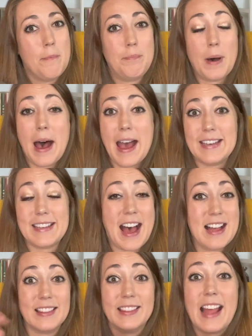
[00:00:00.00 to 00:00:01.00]
But
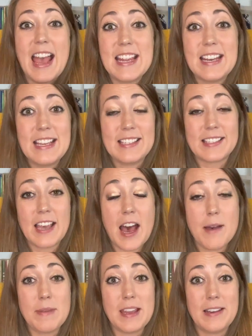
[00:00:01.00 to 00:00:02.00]
a light is
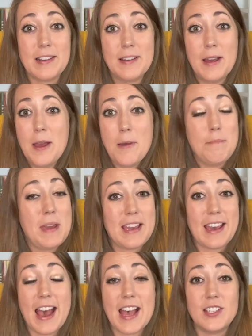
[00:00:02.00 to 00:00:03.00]
coming,
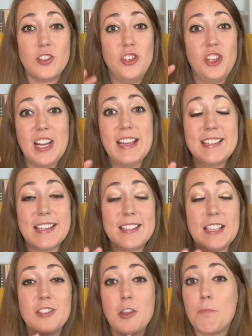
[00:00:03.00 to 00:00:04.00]
because Jesus
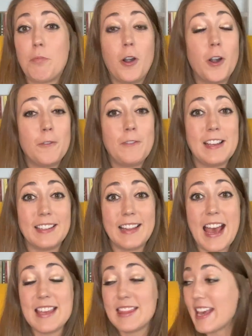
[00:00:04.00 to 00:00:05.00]
is the perfect
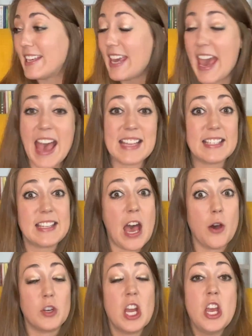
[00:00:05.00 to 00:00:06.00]
light that casts
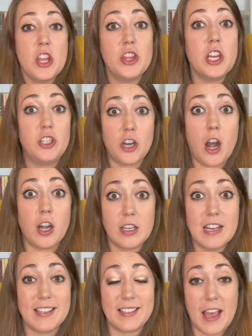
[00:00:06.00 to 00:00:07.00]
out the
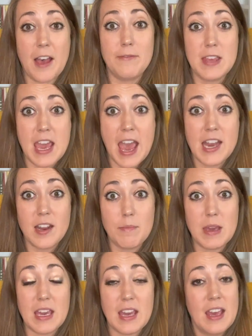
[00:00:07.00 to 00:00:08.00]
darkness of the
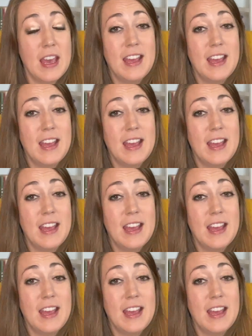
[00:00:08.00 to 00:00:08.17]
enemy.